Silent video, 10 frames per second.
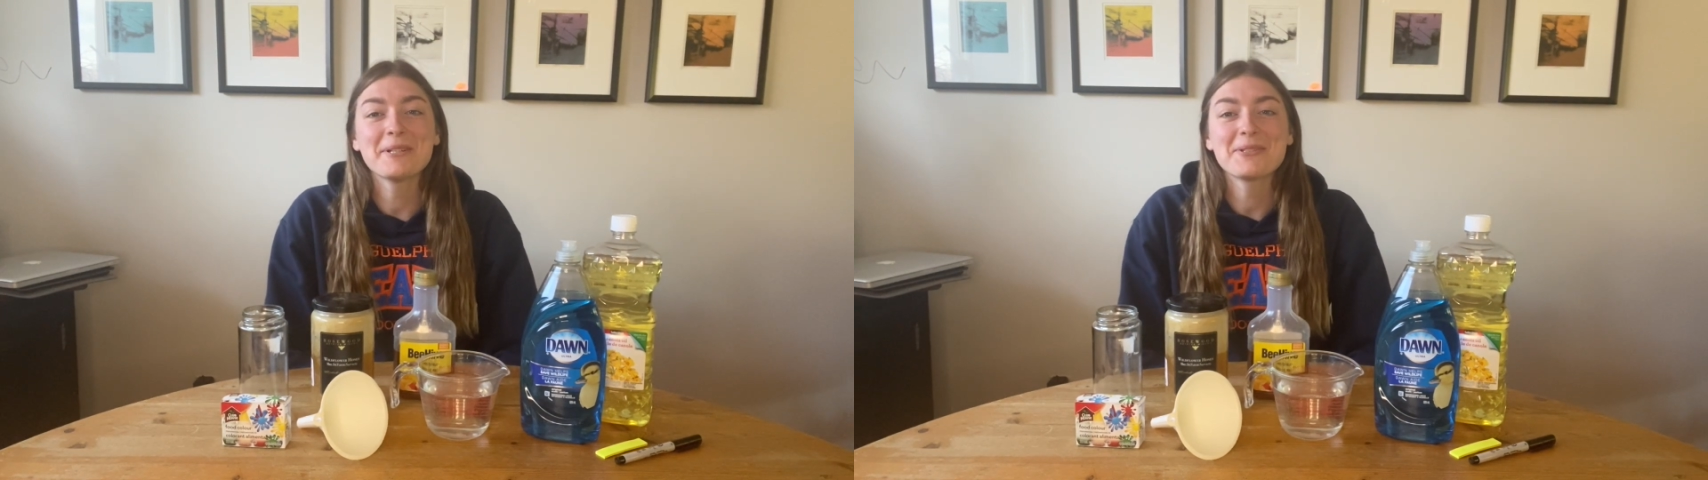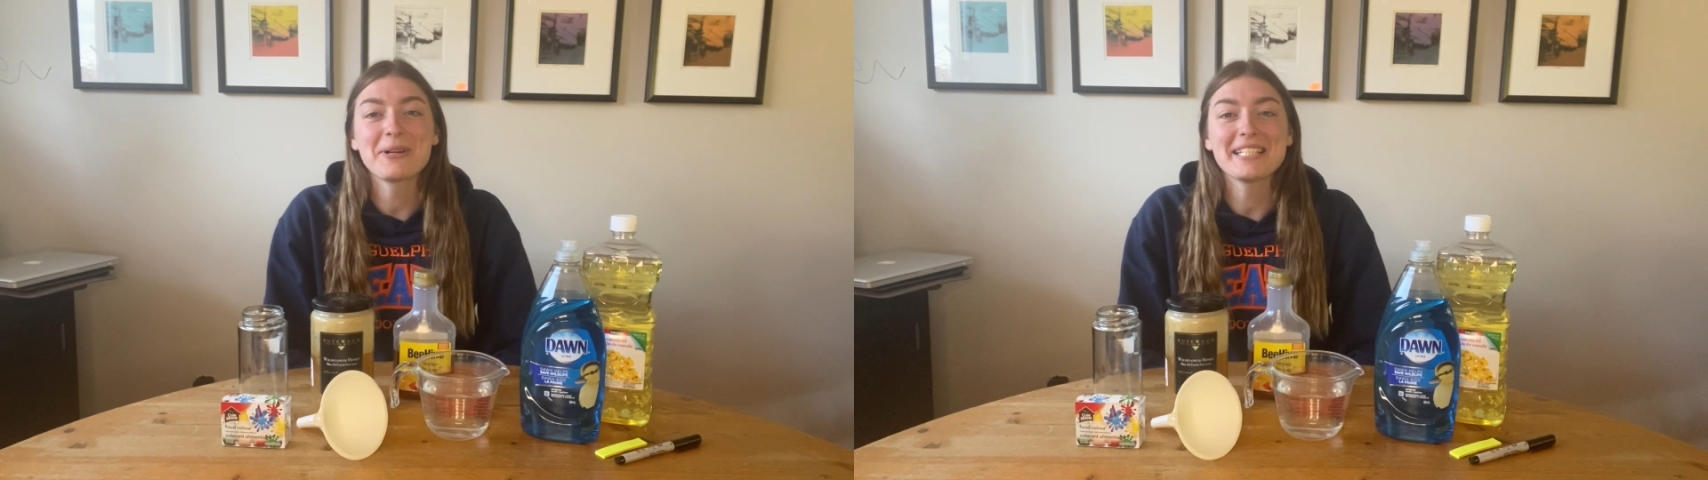
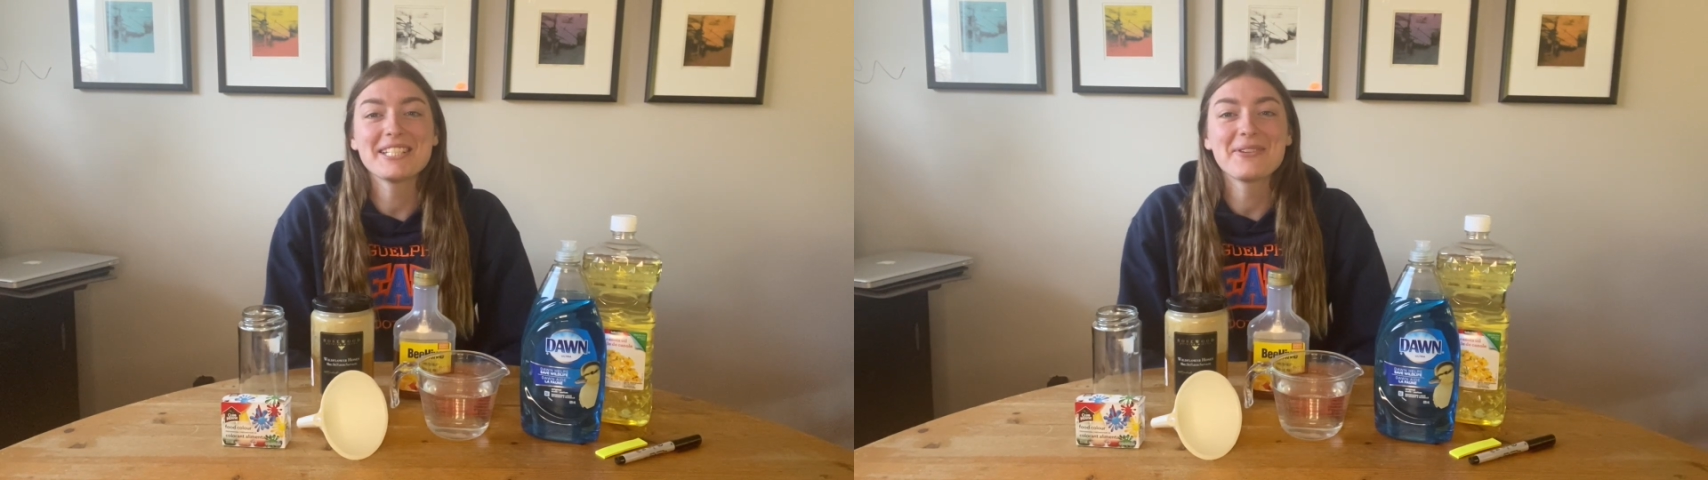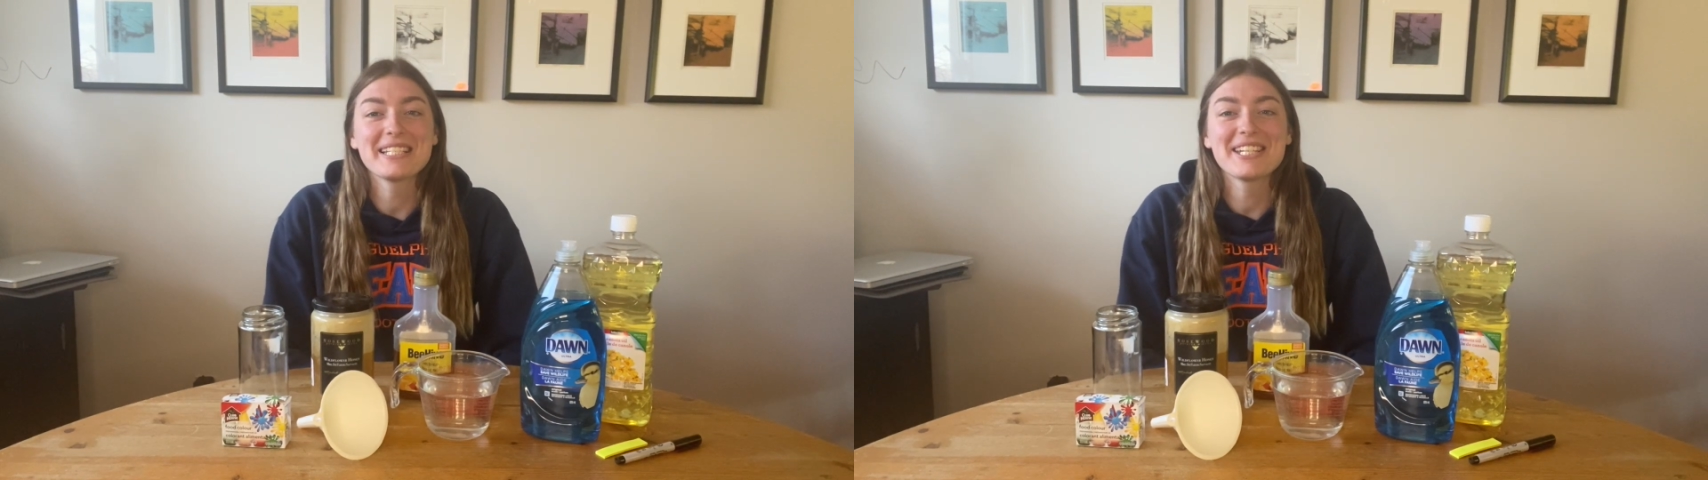
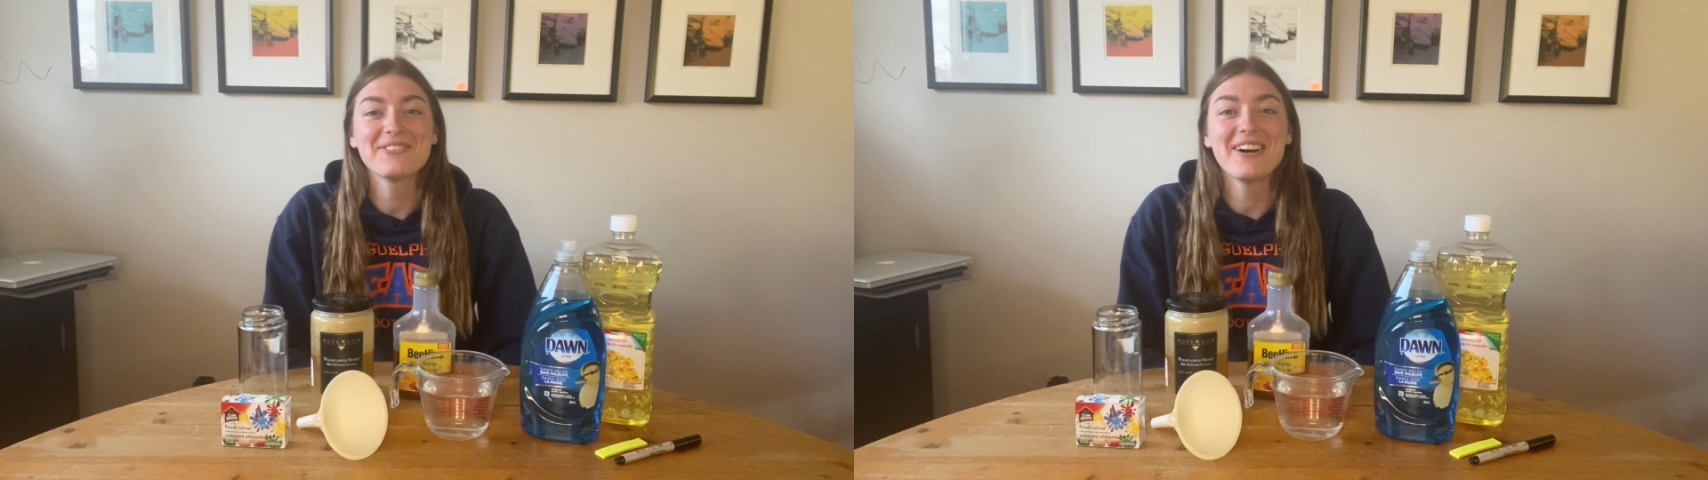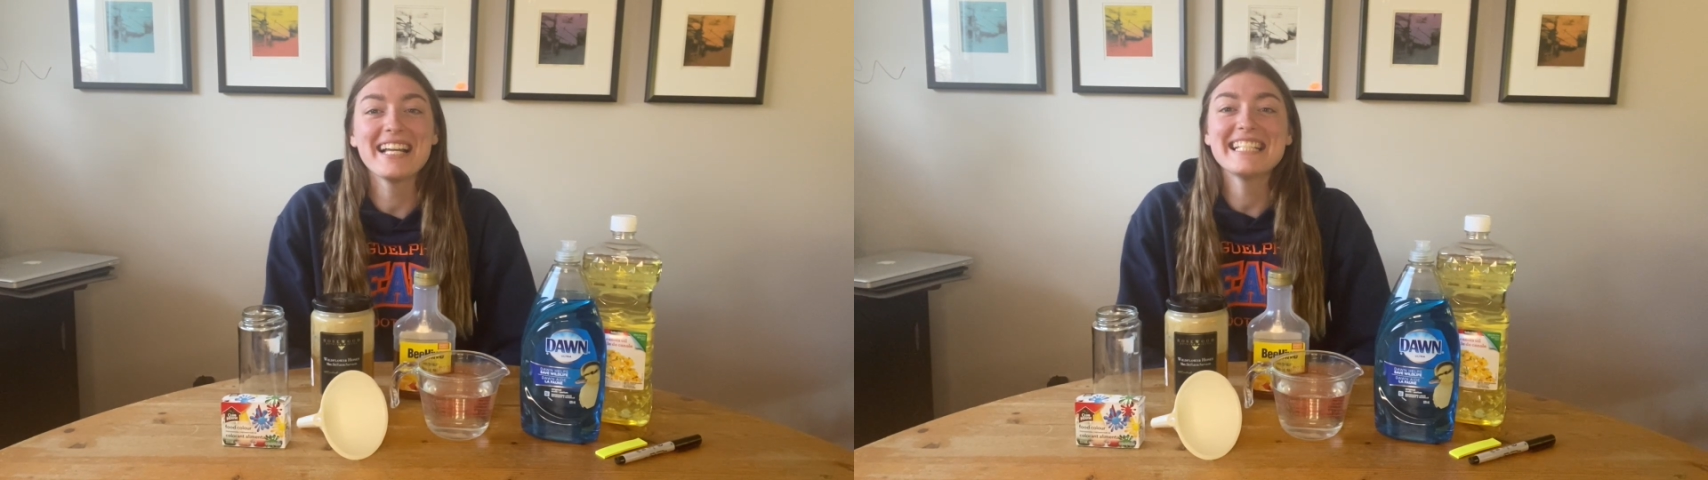
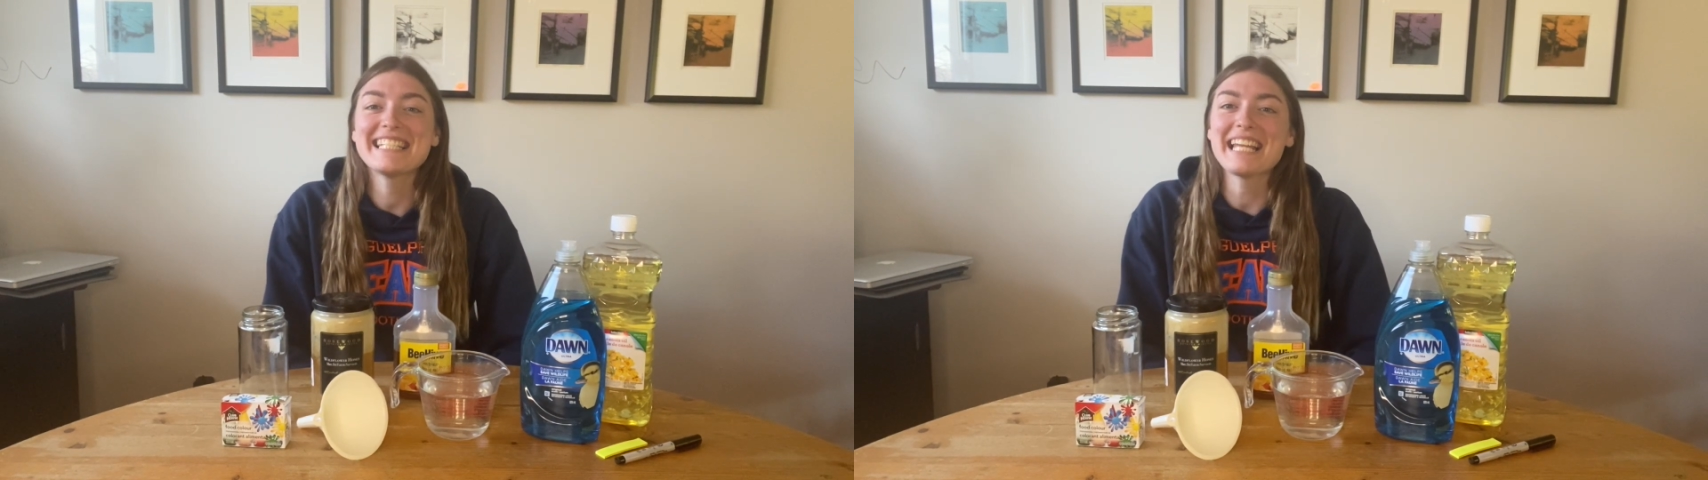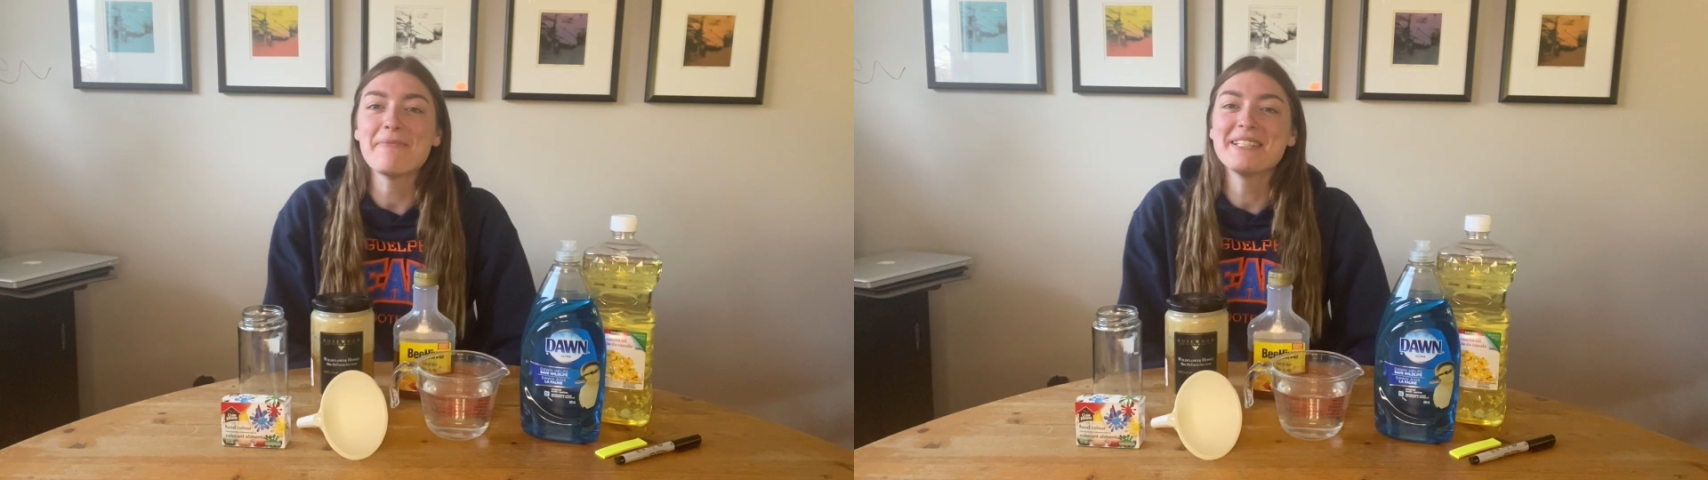2021
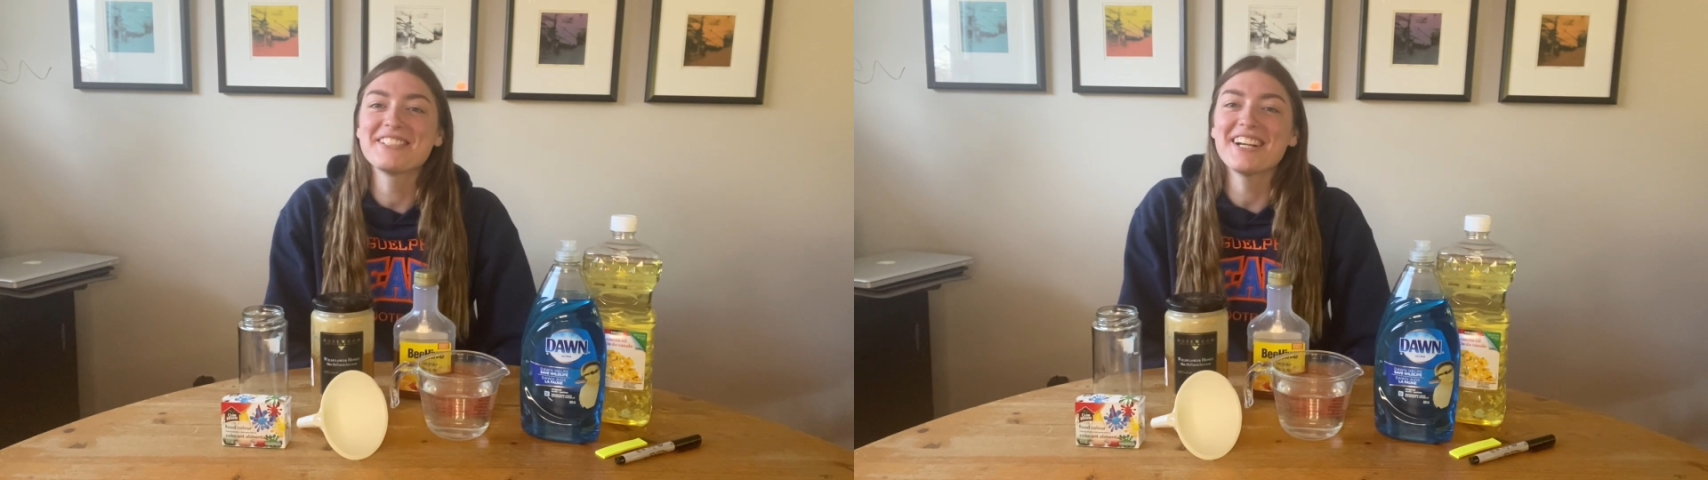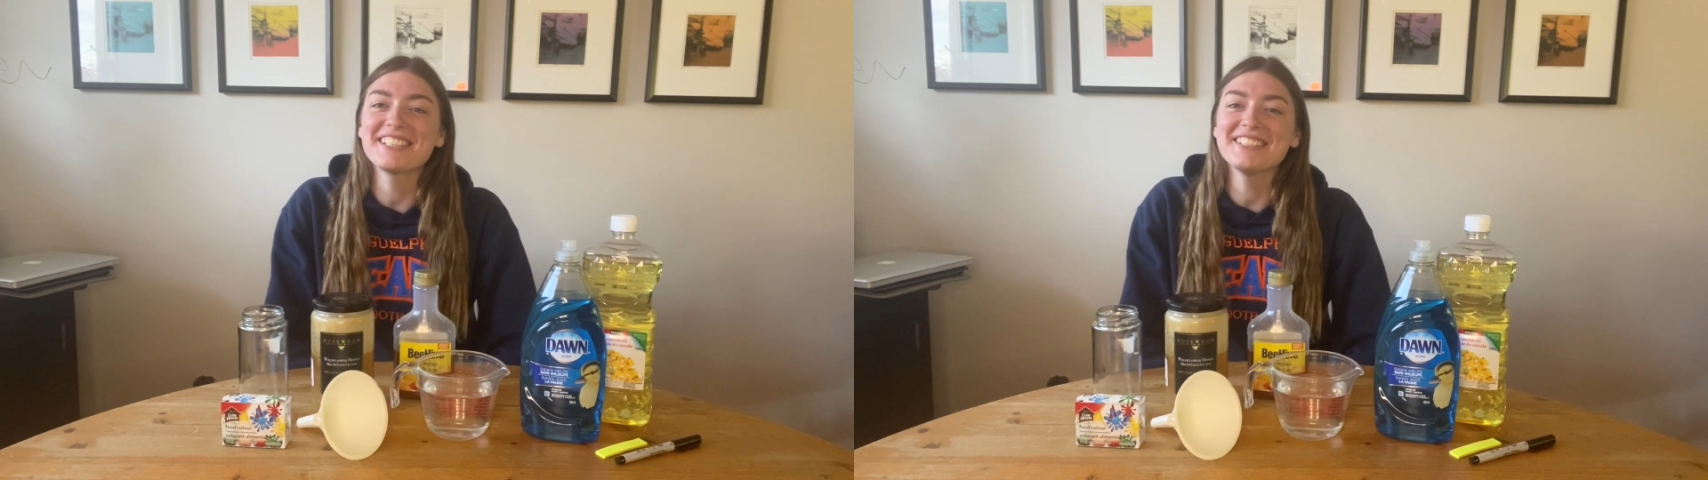STEM
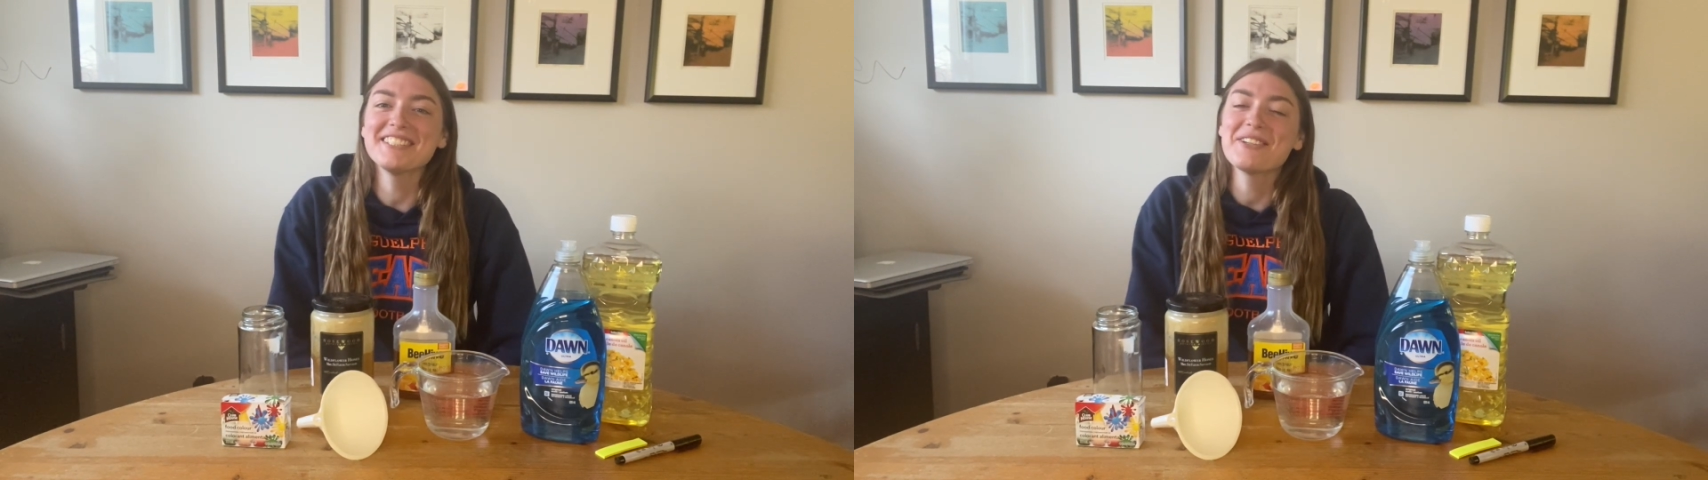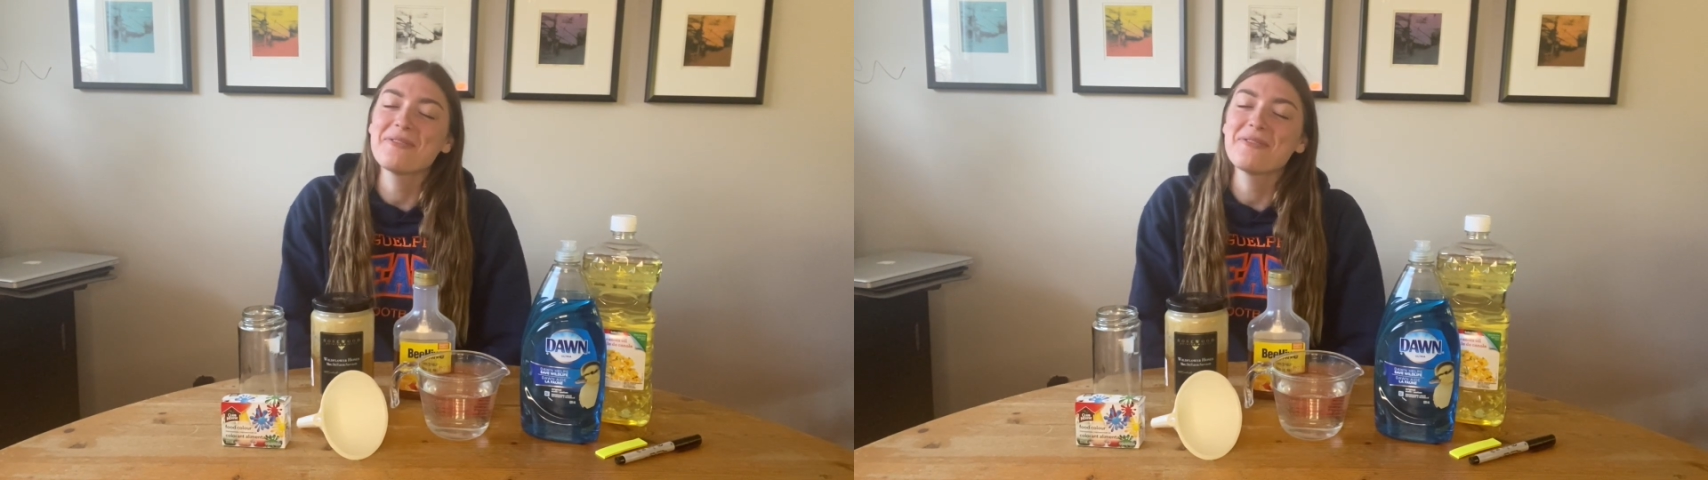instructors